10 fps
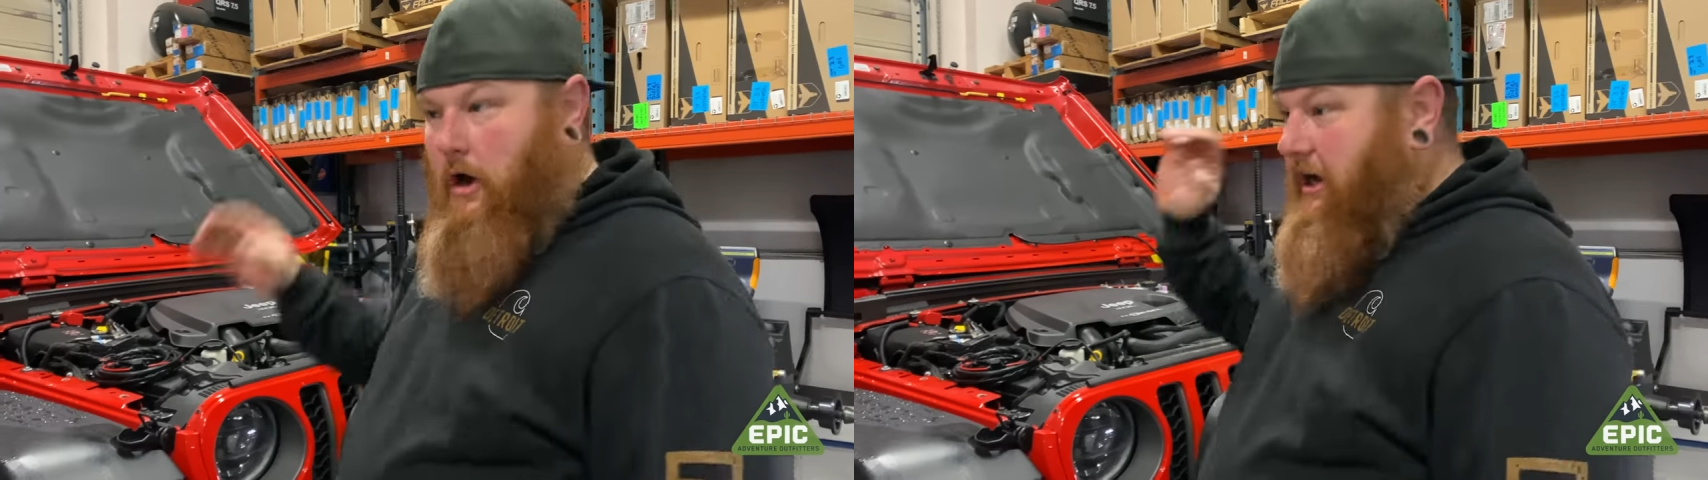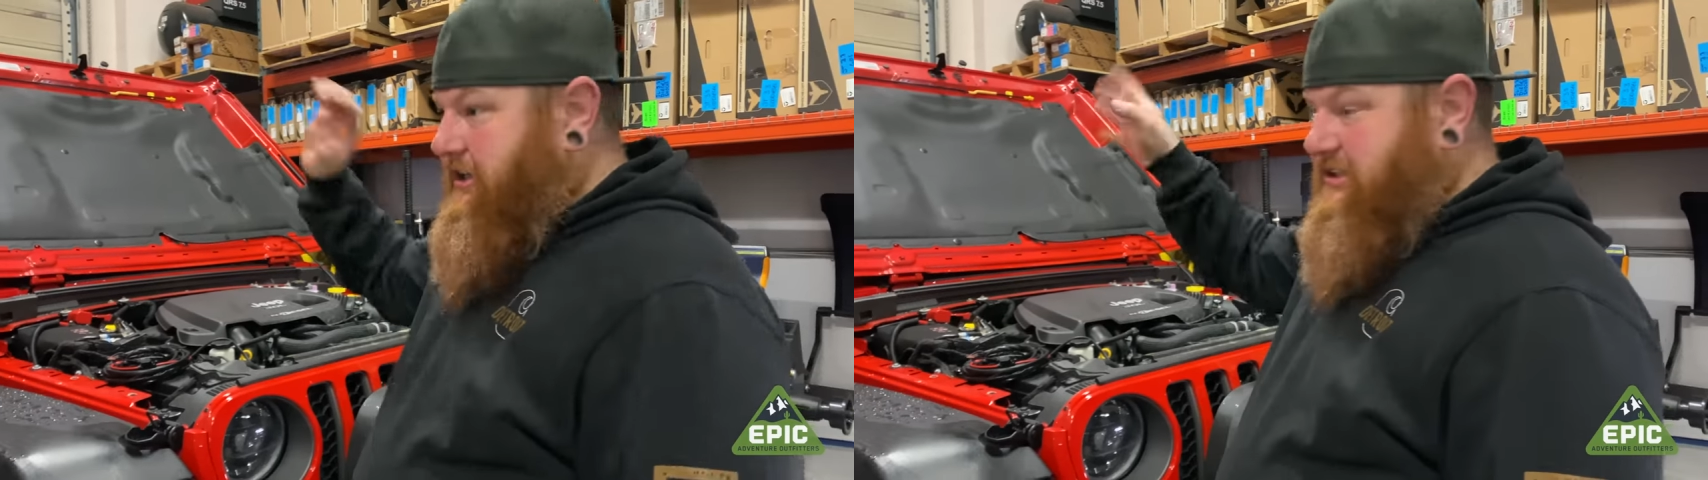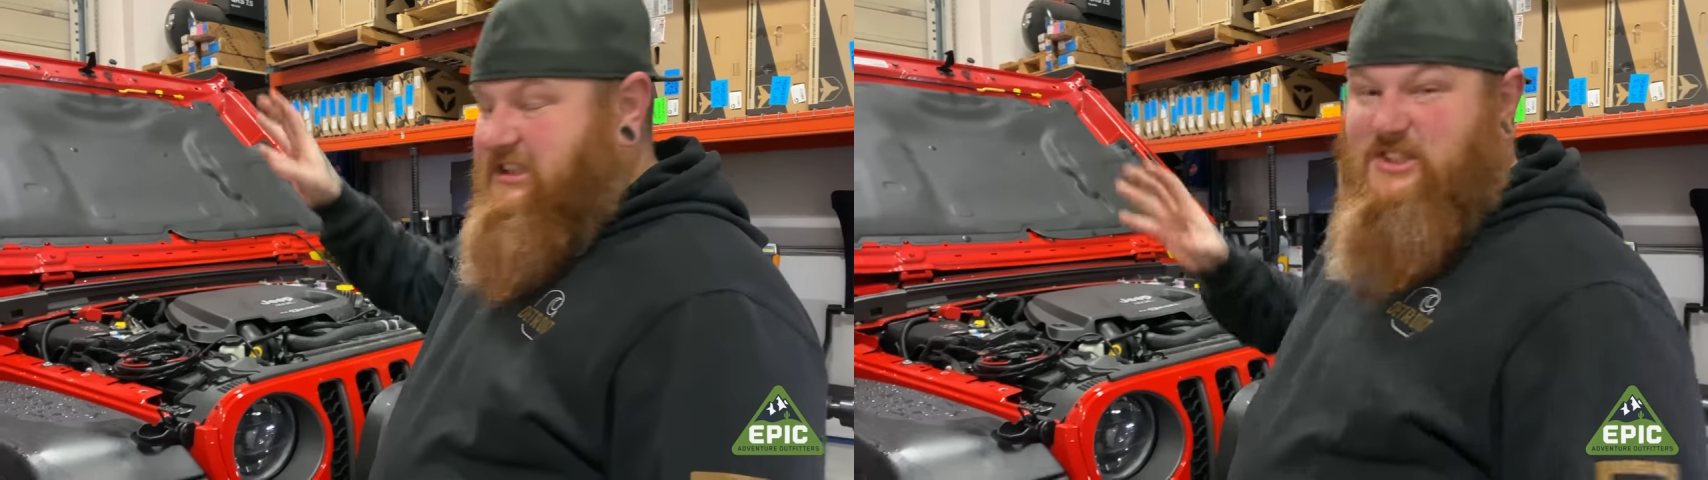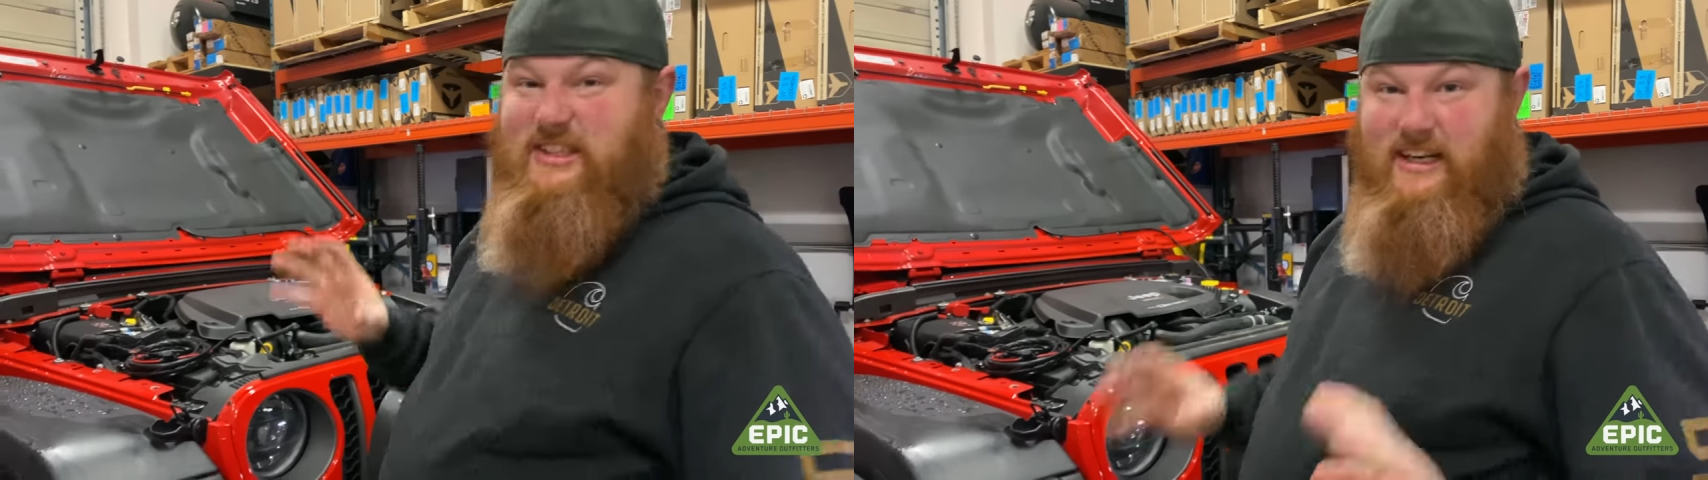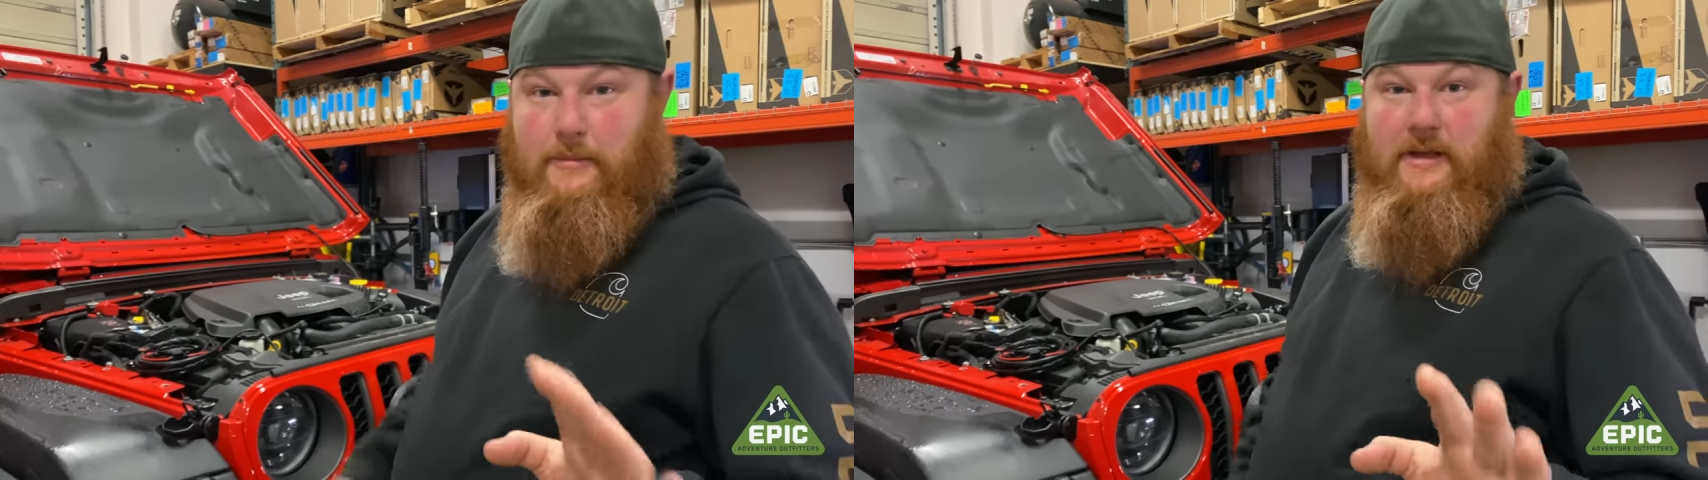run because he's
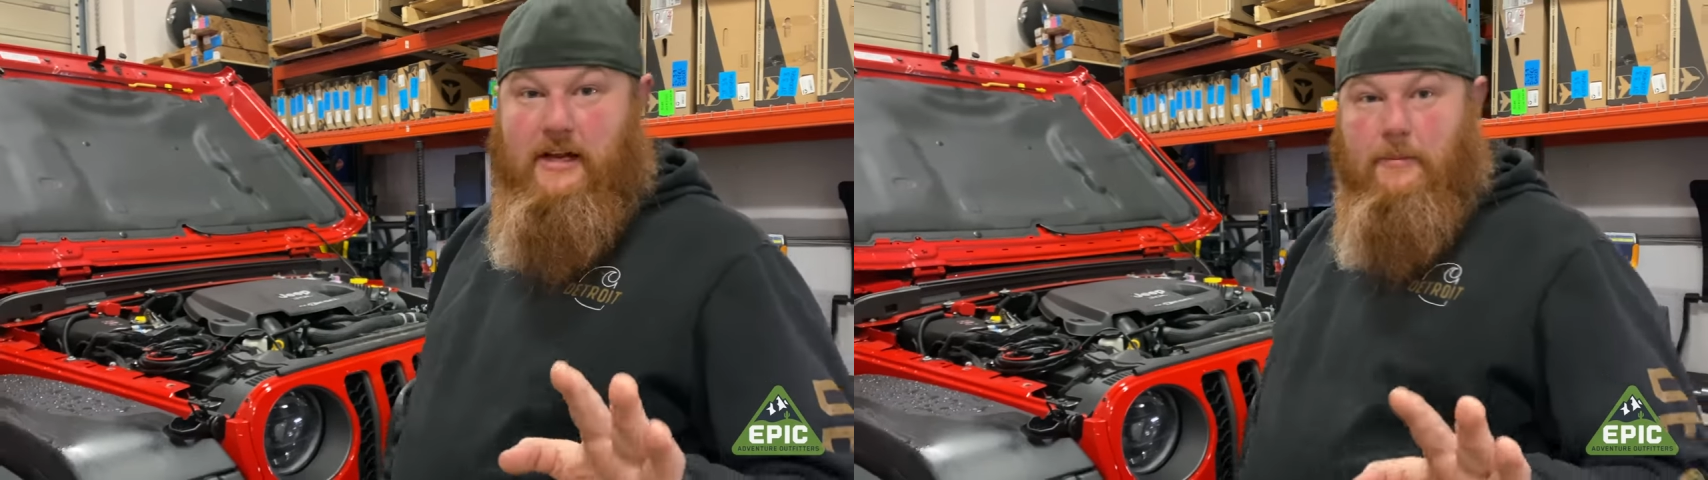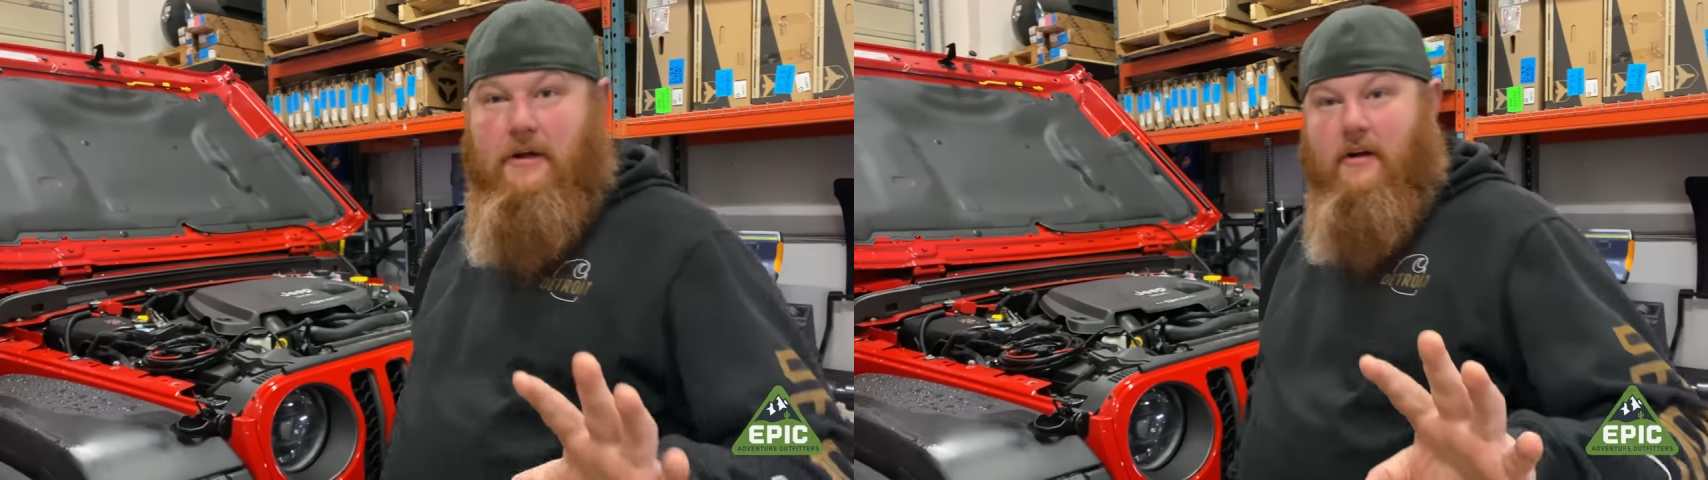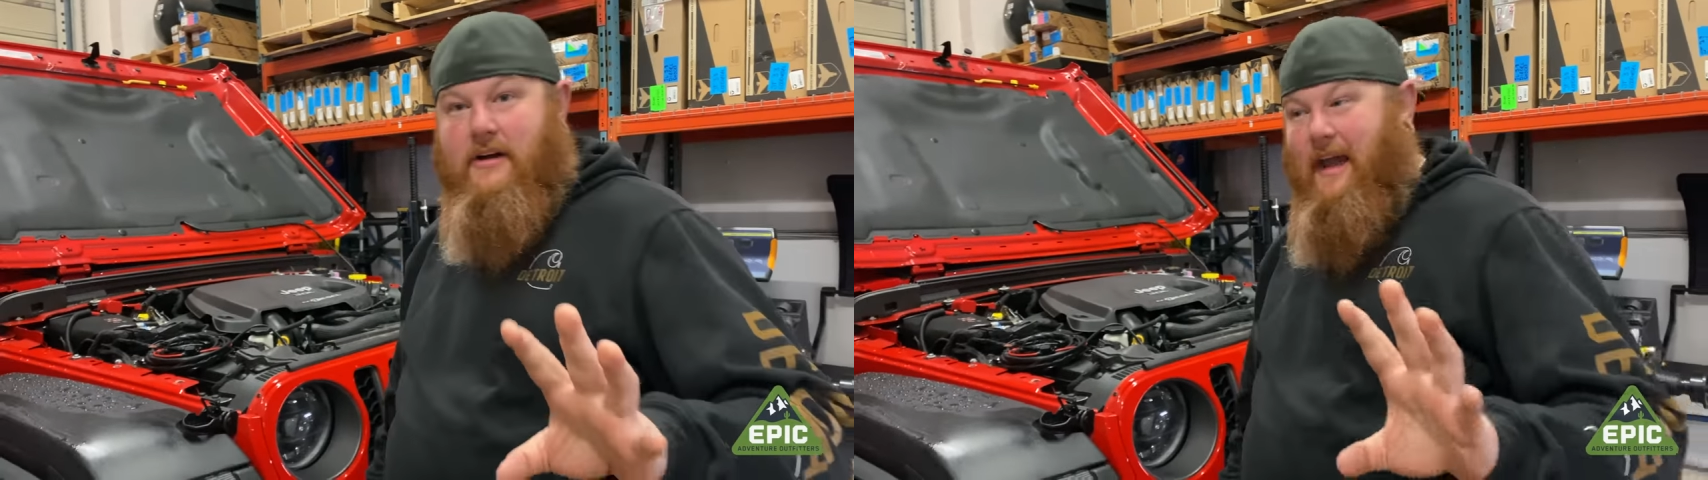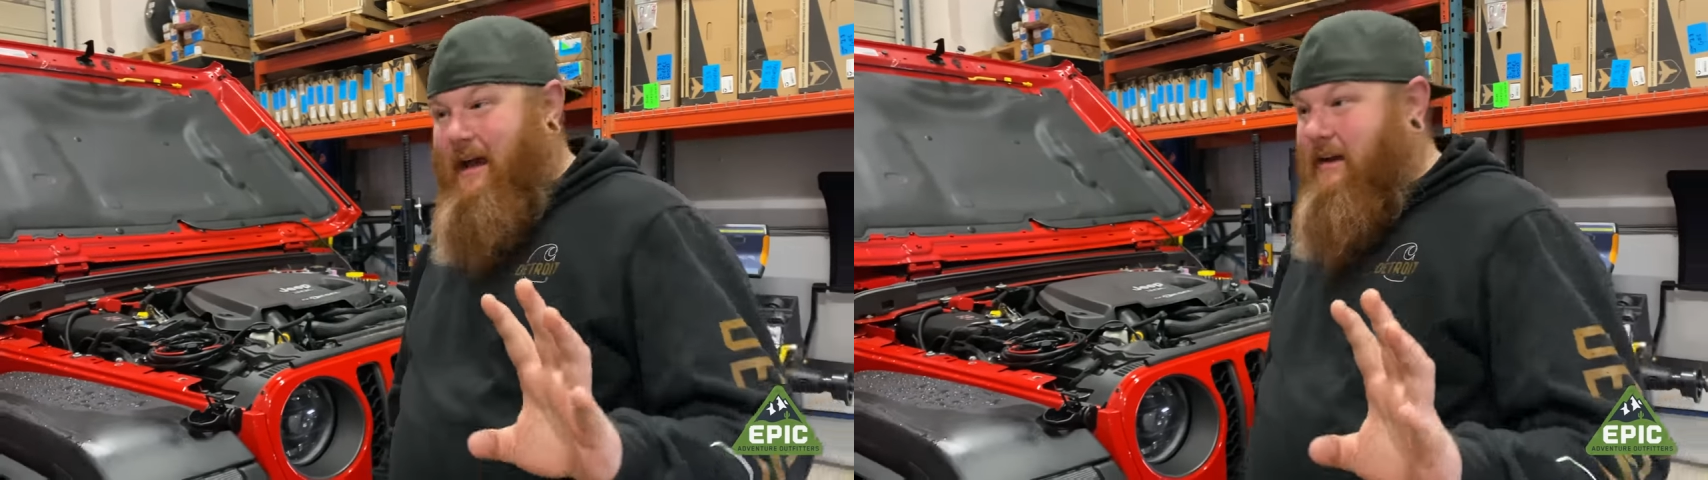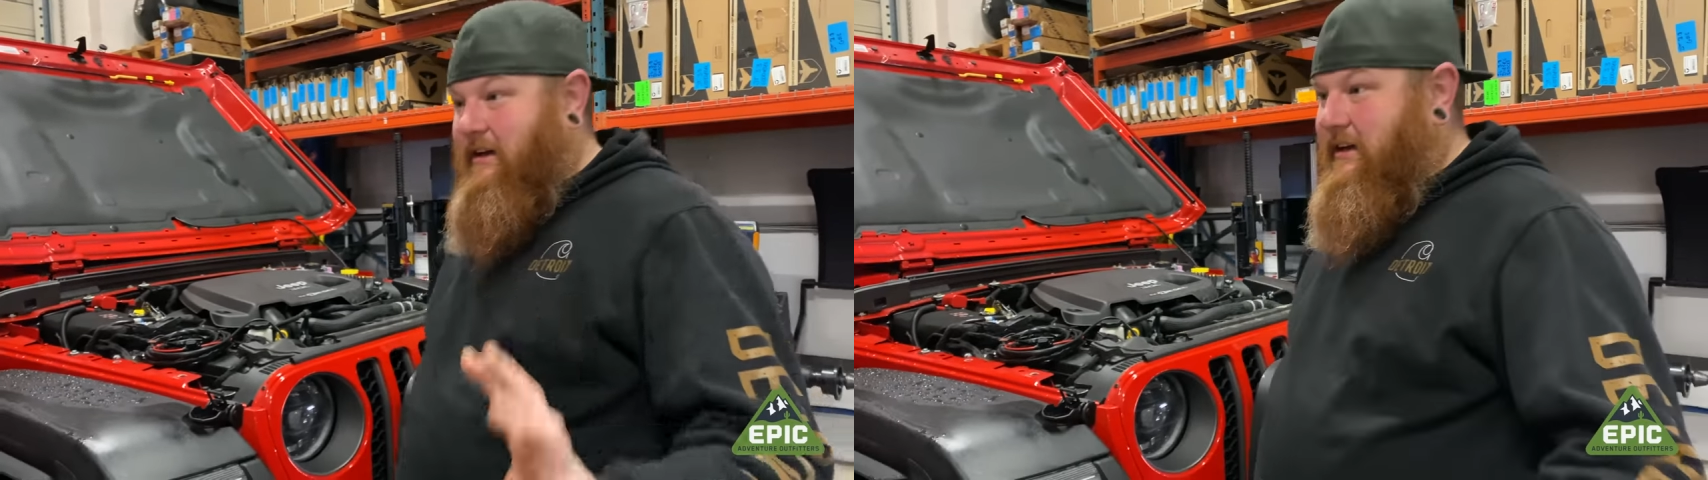sick of being up here in Canada.